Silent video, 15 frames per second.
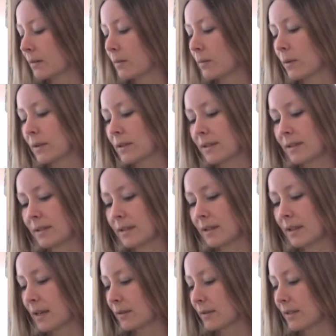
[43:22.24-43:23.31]
what
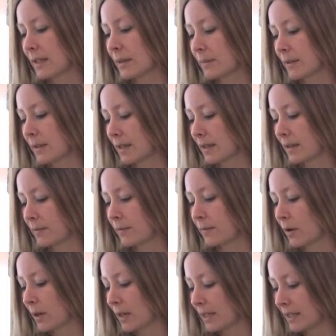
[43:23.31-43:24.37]
now seems like a
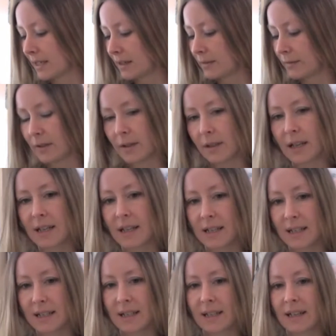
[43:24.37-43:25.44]
folly of an
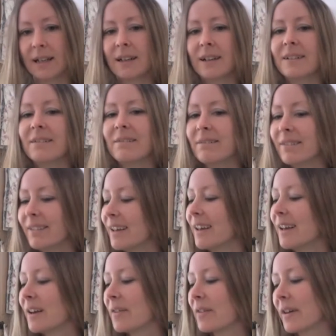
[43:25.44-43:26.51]
idea,
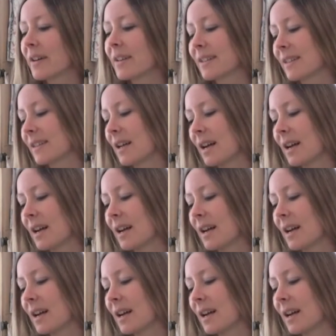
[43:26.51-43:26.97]
that